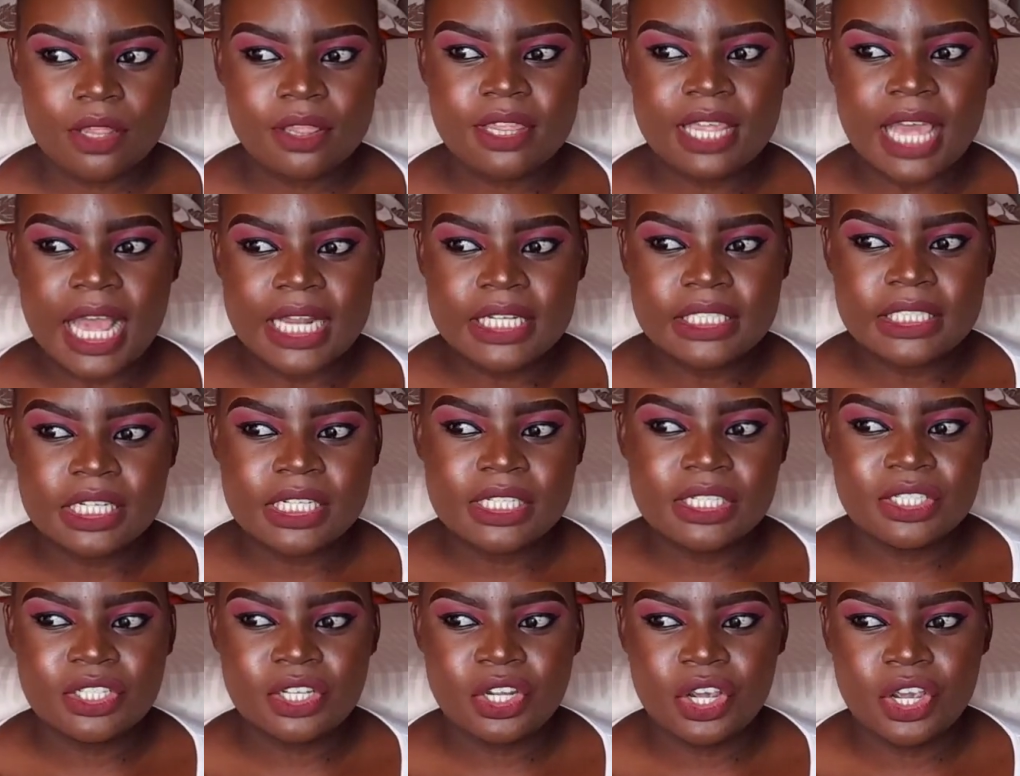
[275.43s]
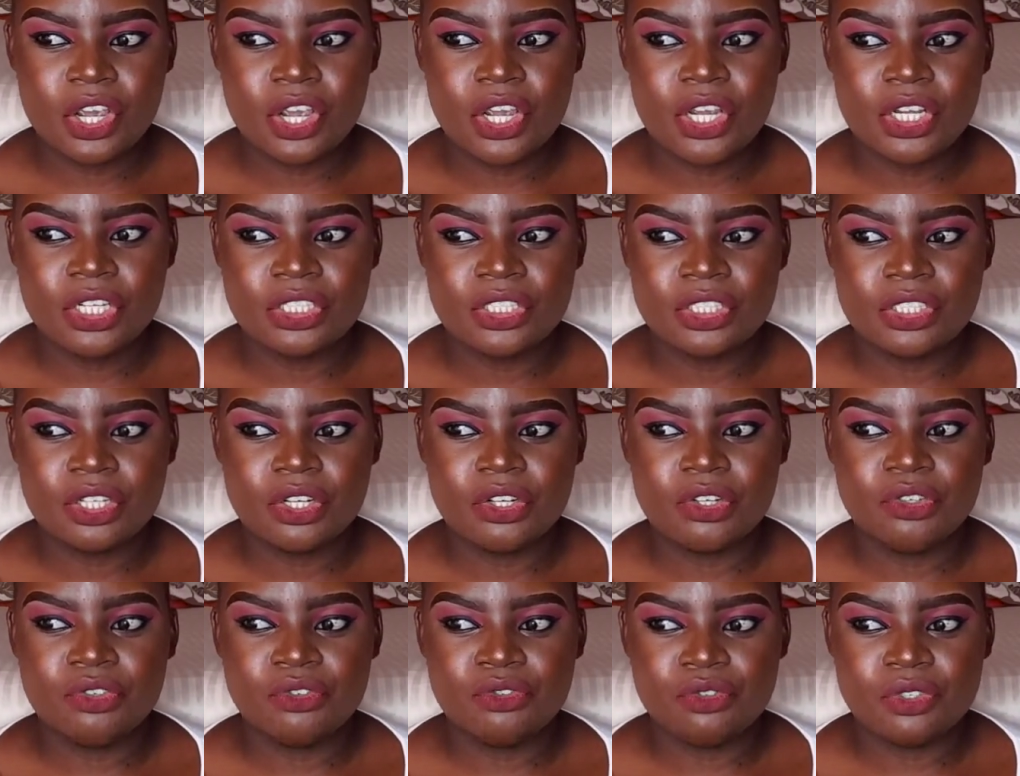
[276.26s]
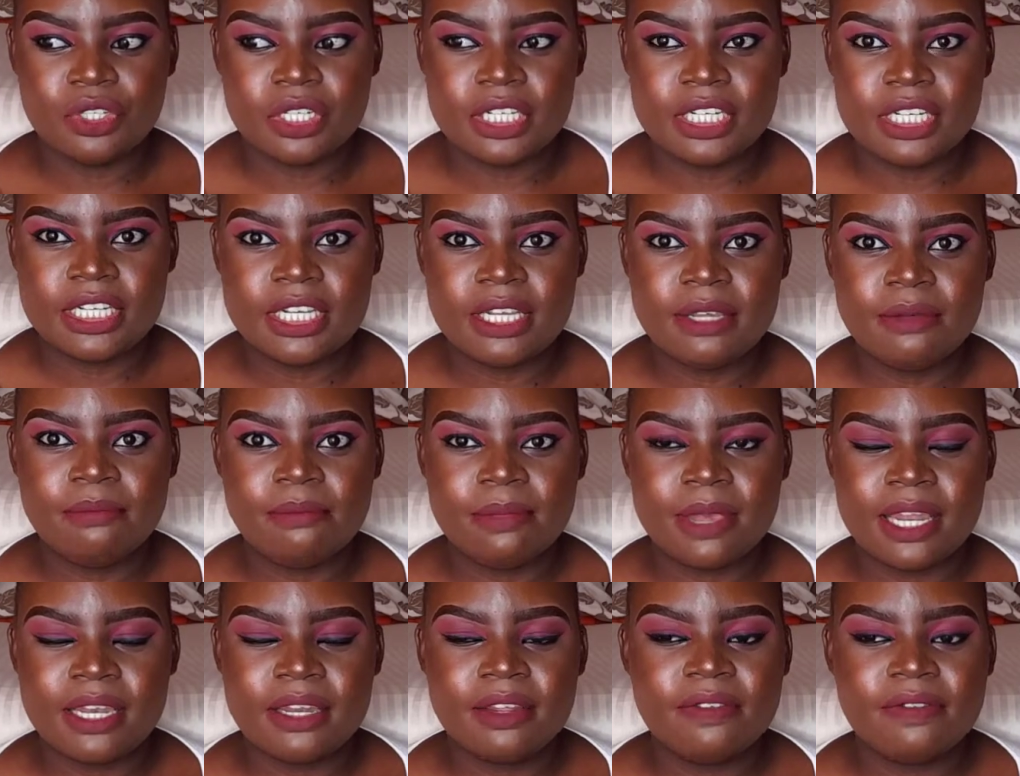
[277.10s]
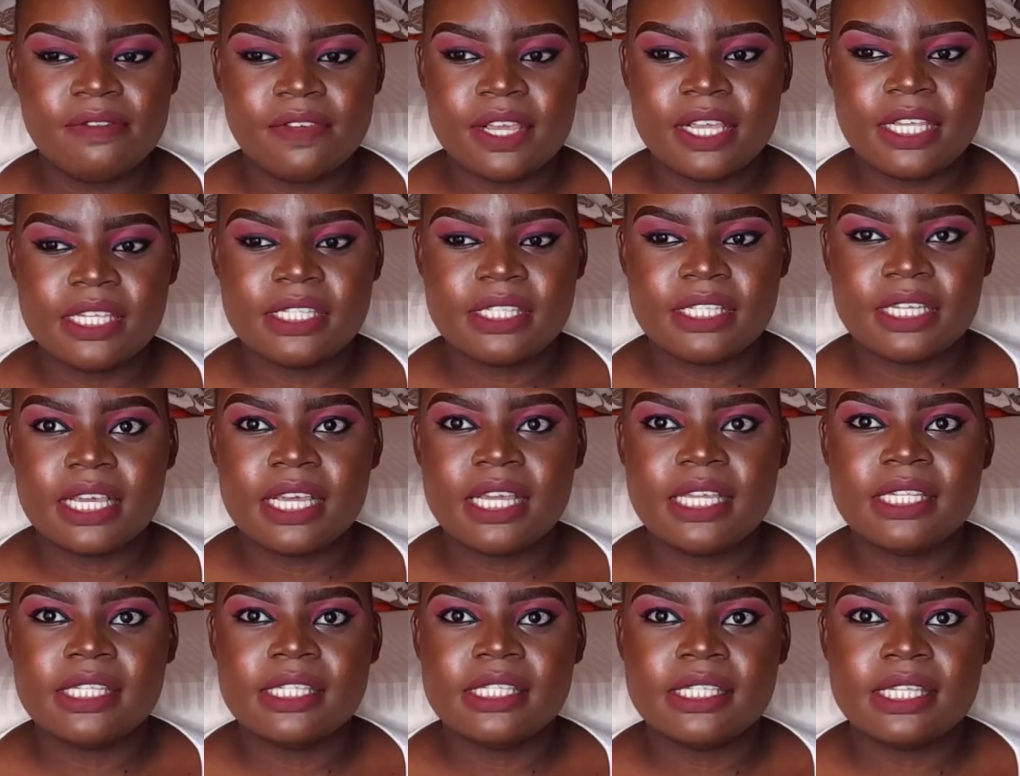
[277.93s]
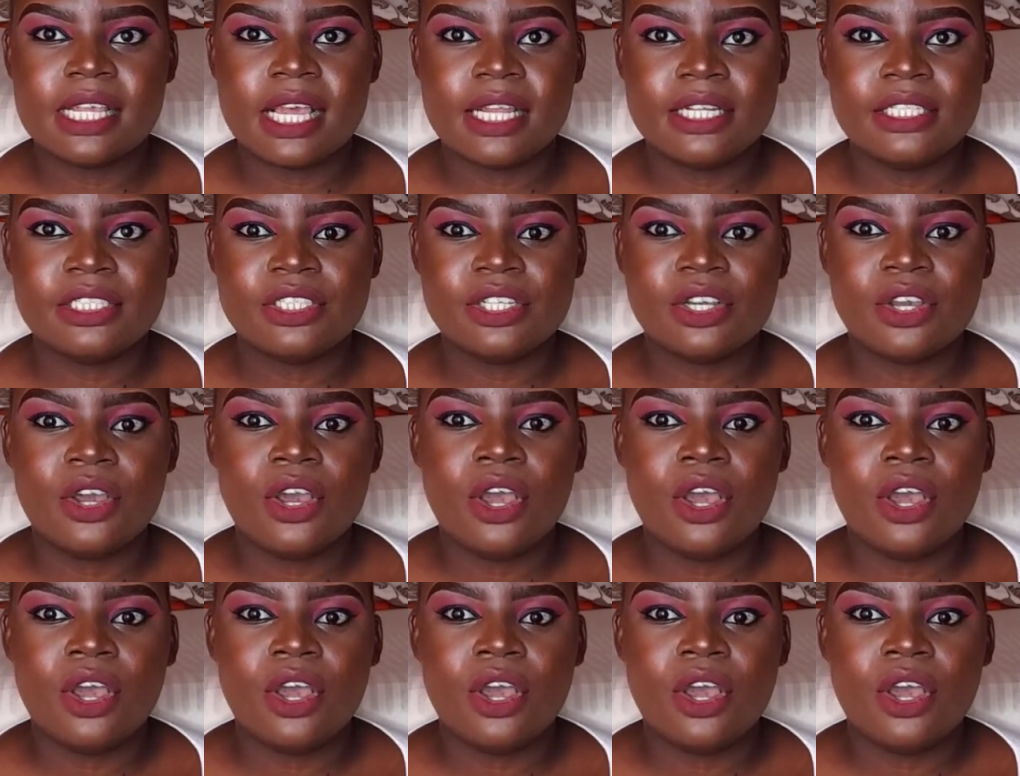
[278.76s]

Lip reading: that in turn really manifests in such